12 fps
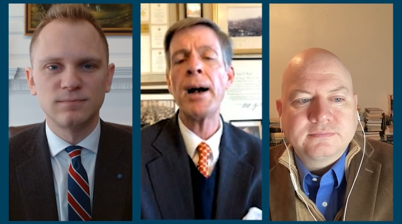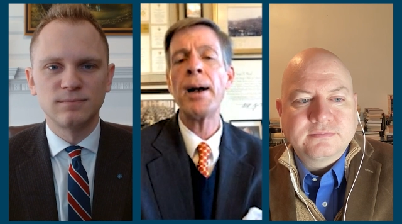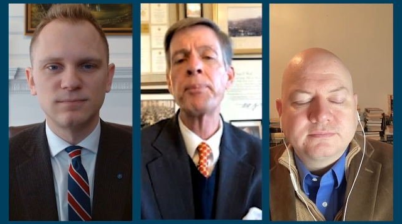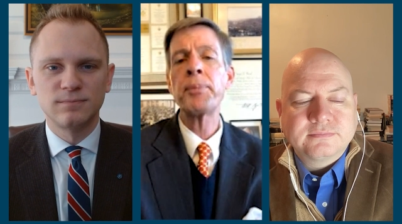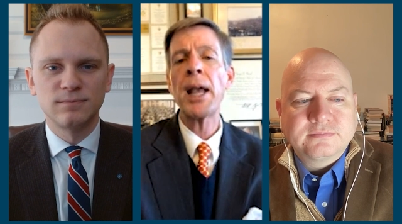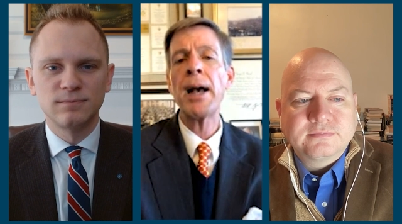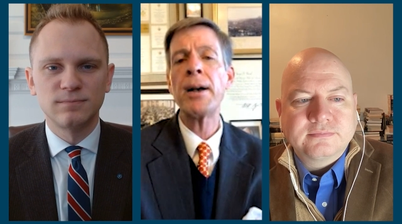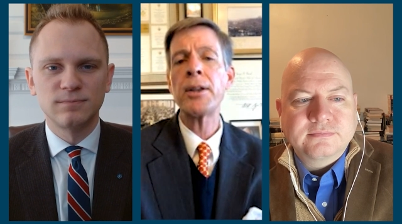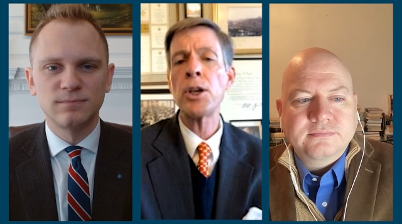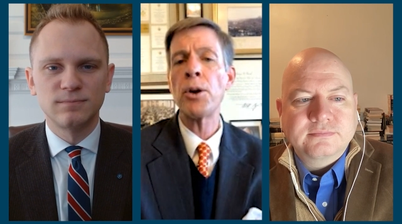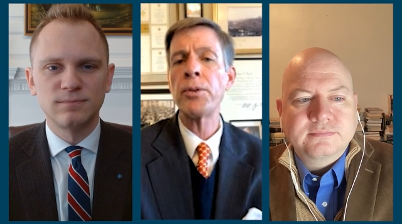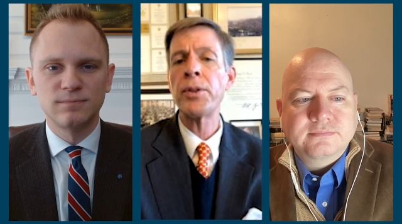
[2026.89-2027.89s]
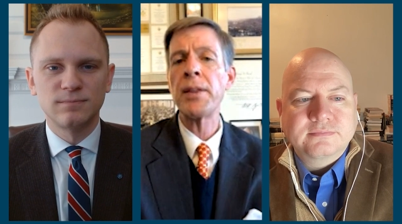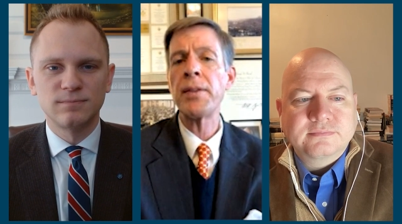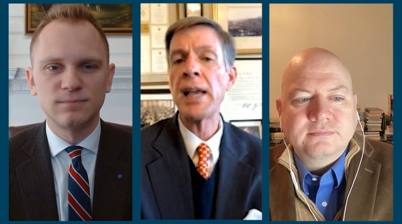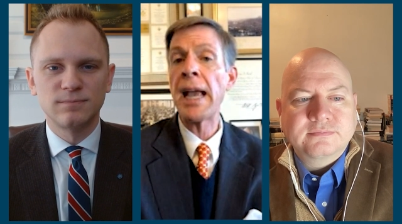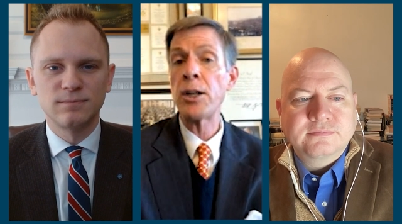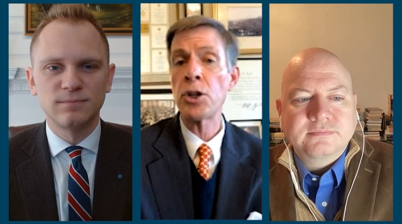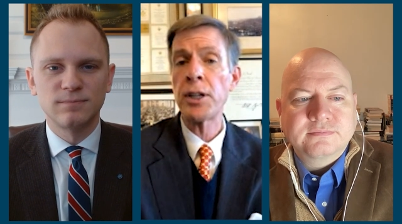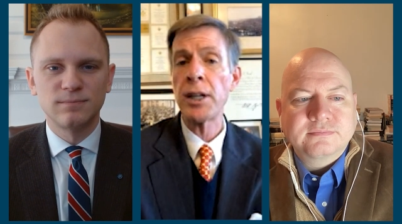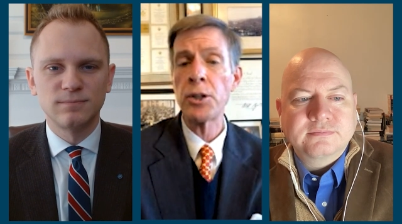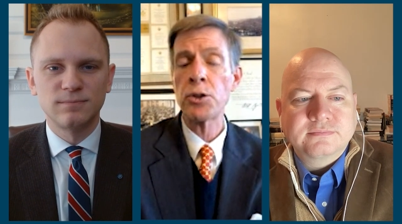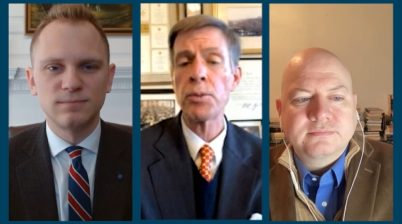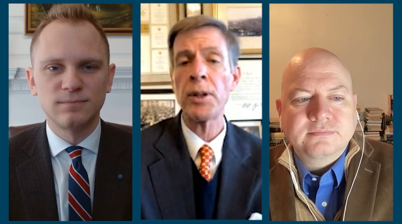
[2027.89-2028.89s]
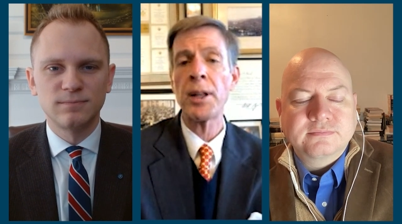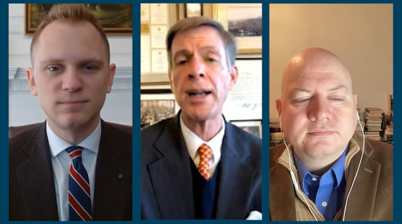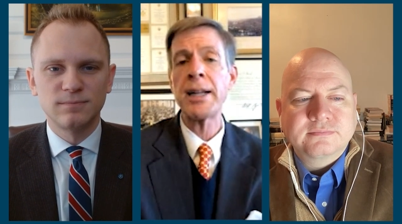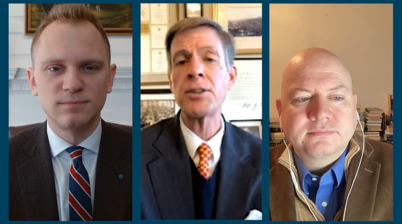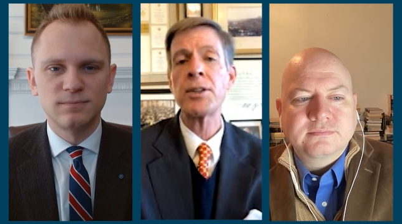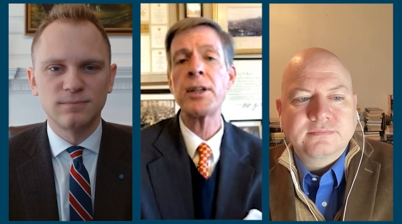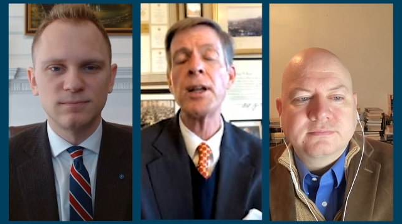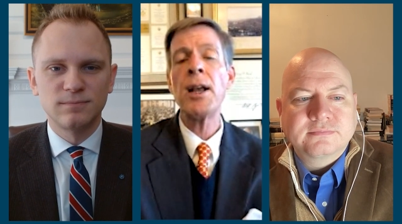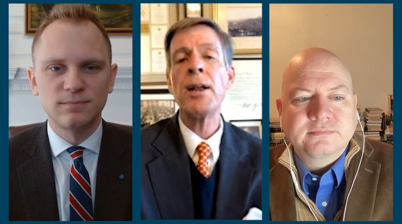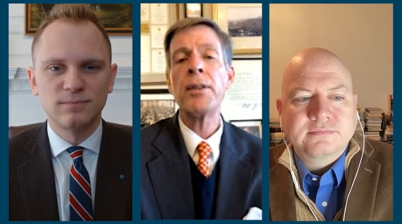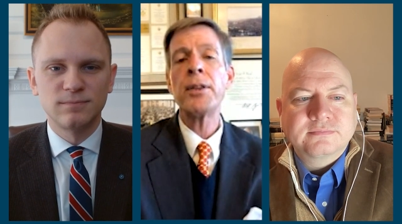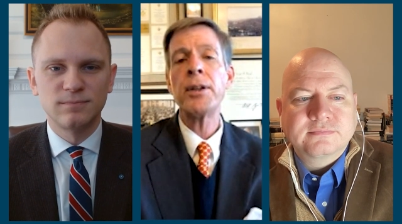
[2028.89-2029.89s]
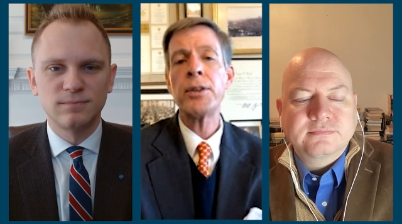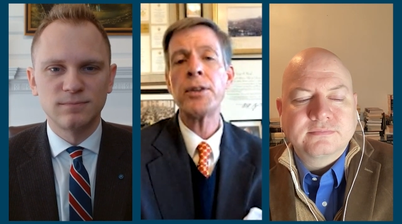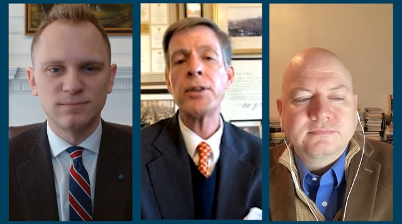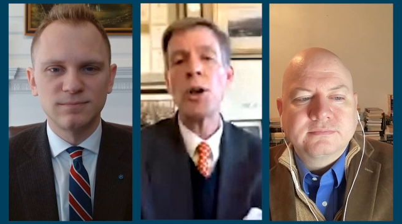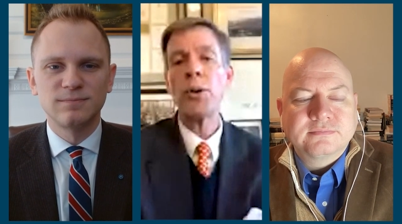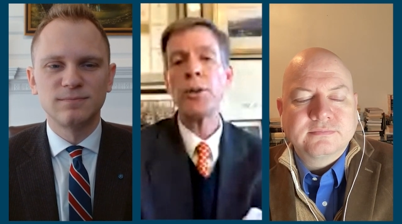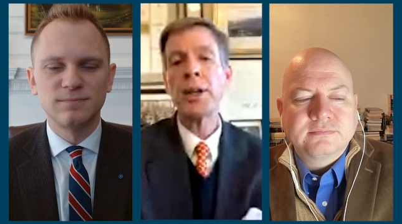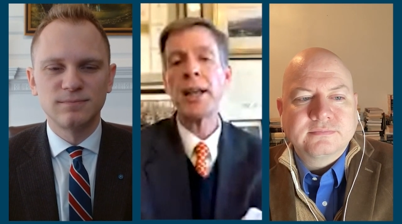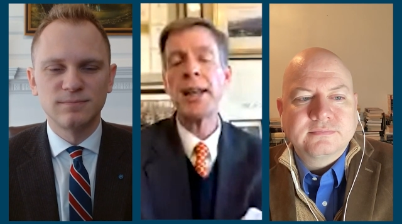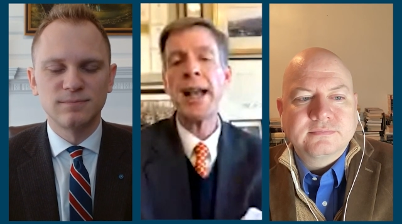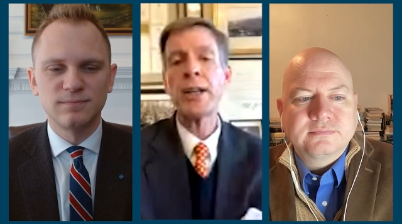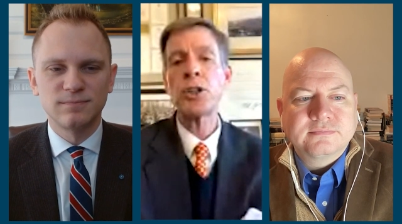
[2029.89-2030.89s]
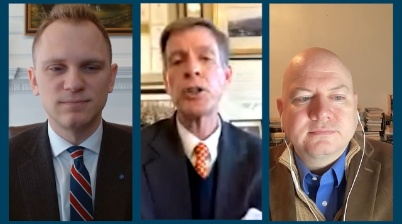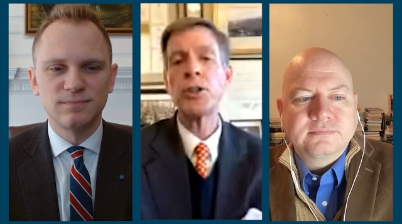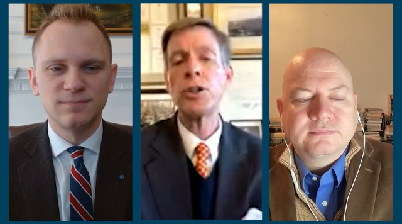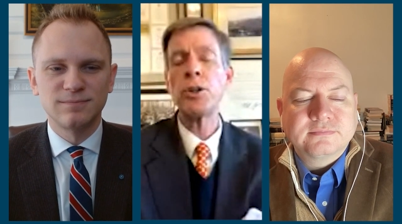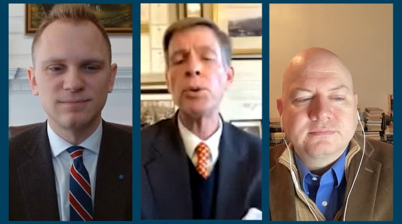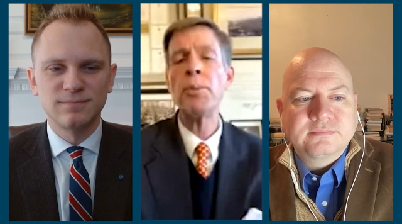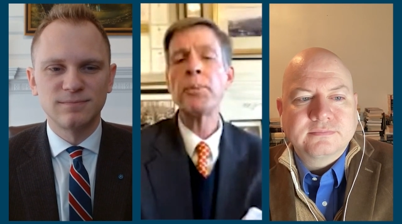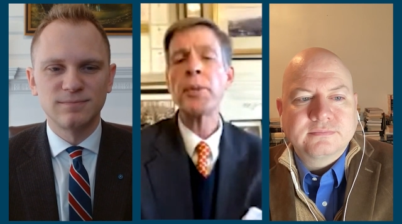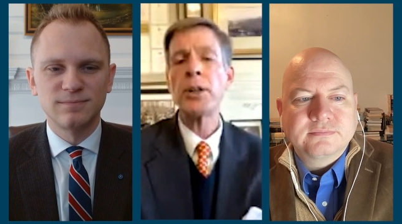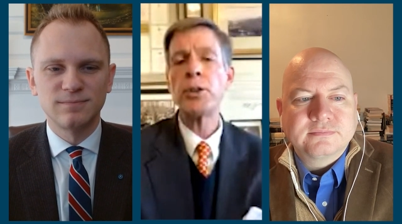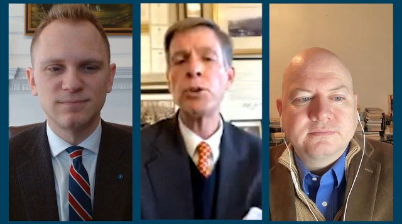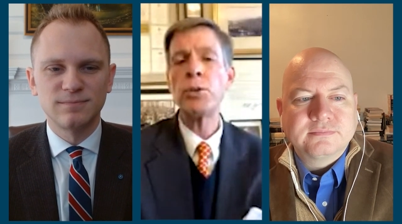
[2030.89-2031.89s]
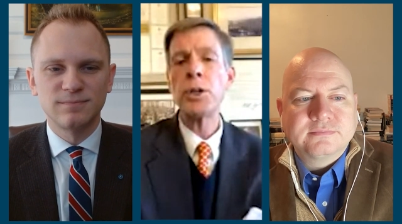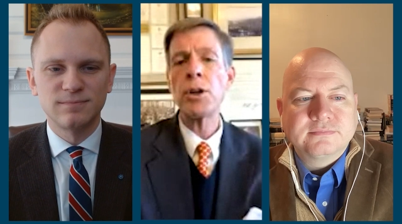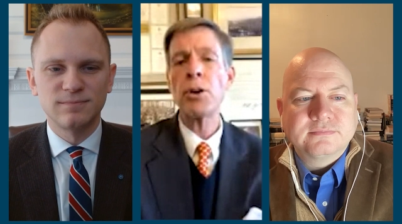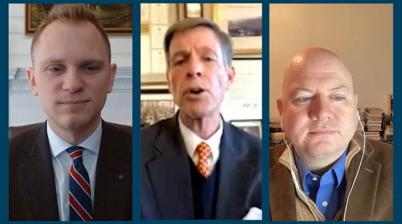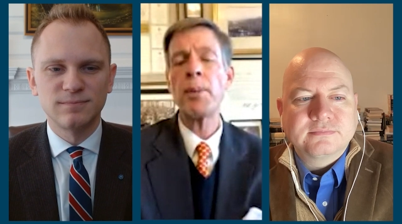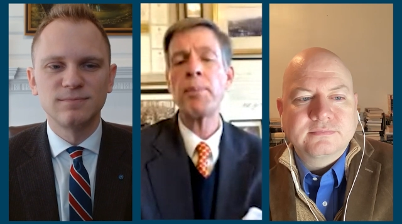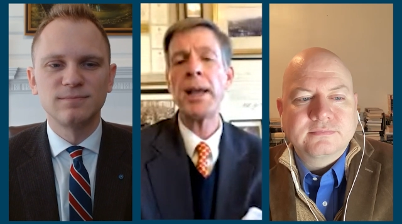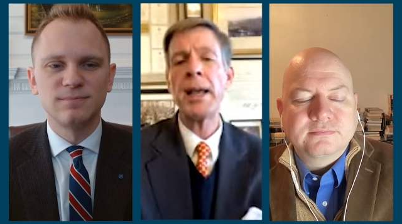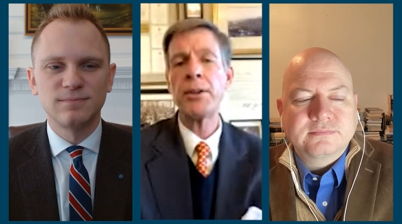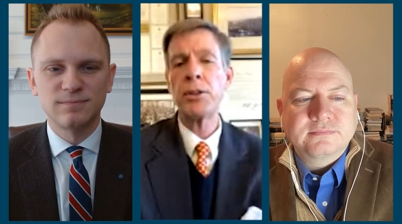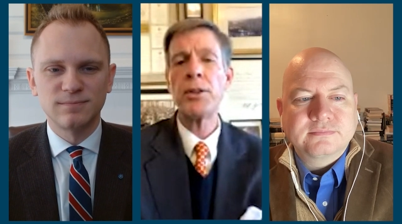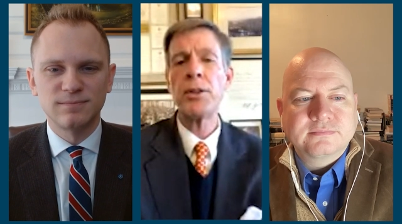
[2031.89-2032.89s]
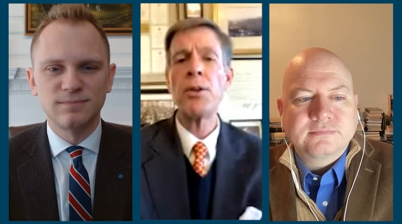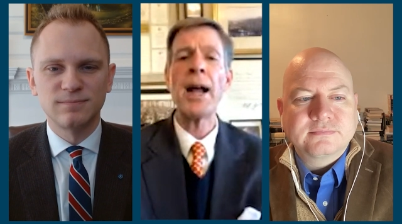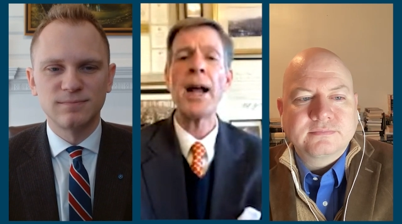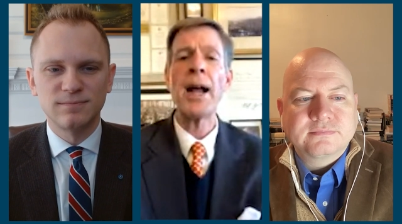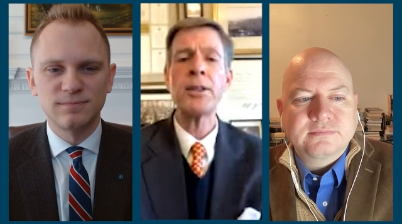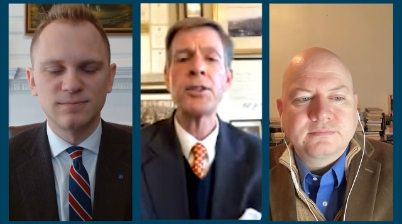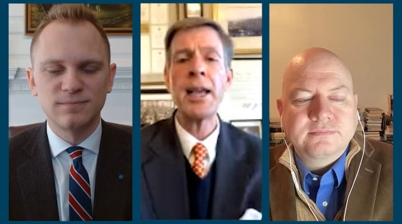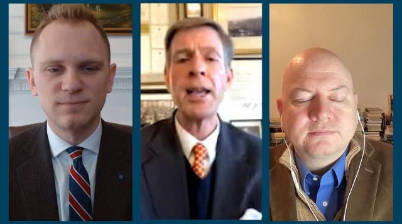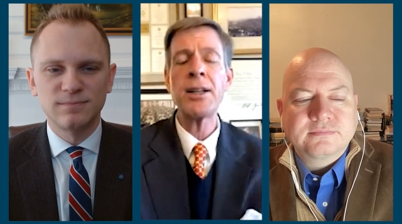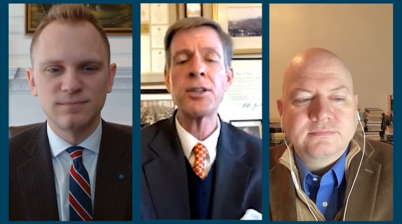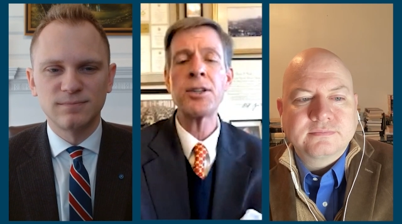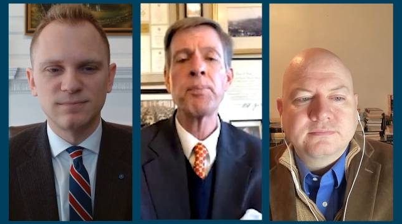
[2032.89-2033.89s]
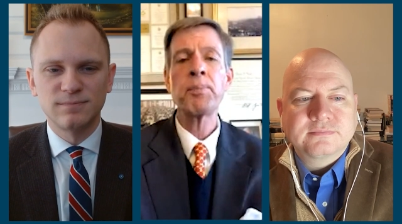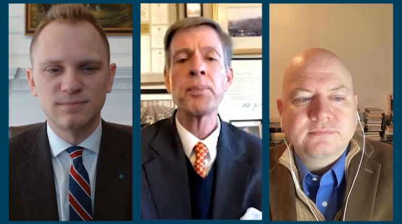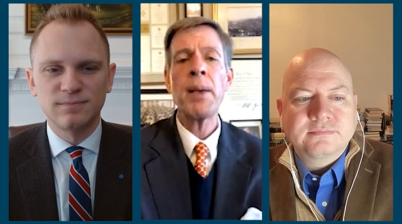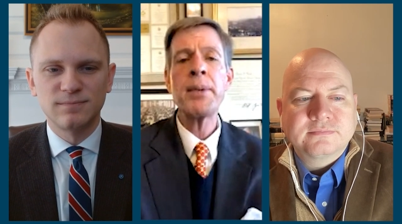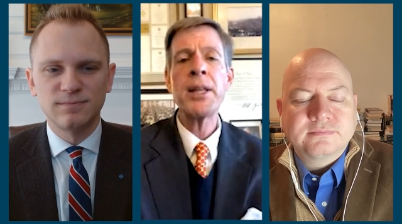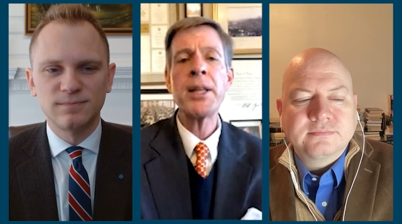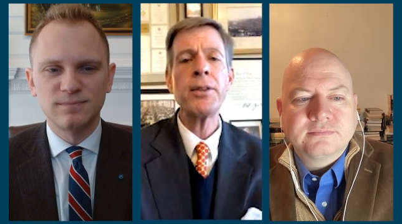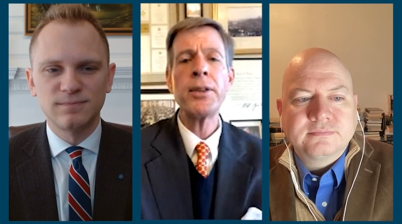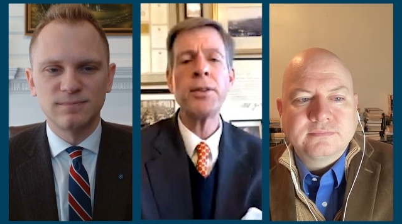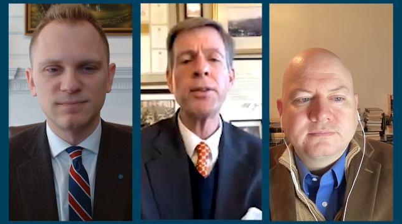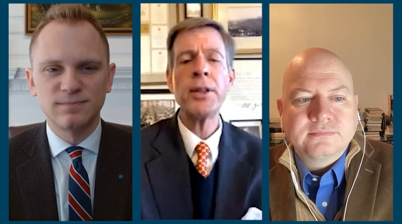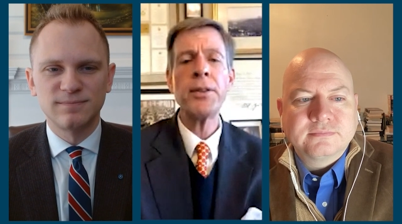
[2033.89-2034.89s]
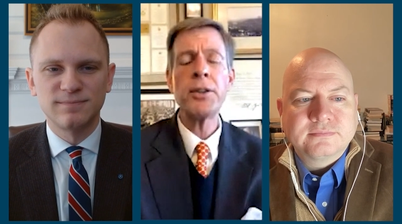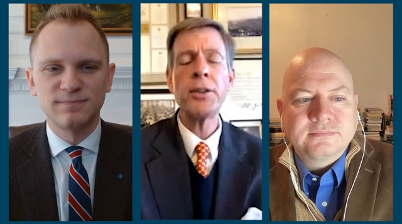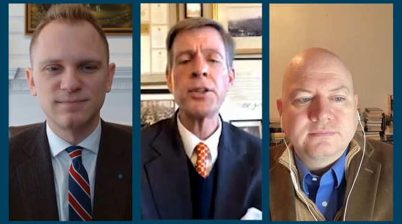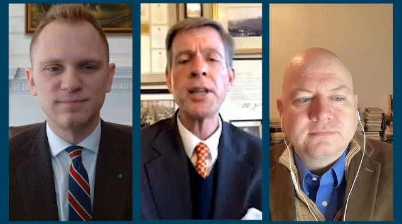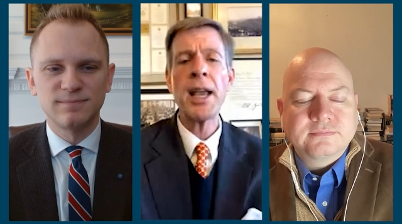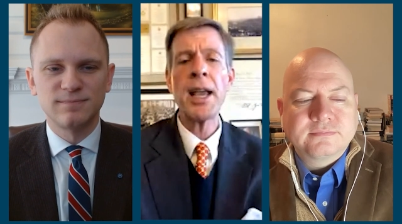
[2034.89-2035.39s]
Speaker 1: Um, uh, you know, the, the ancient Israelites. The the you know the connection to to Europe and to the United States. I mean, th th this is a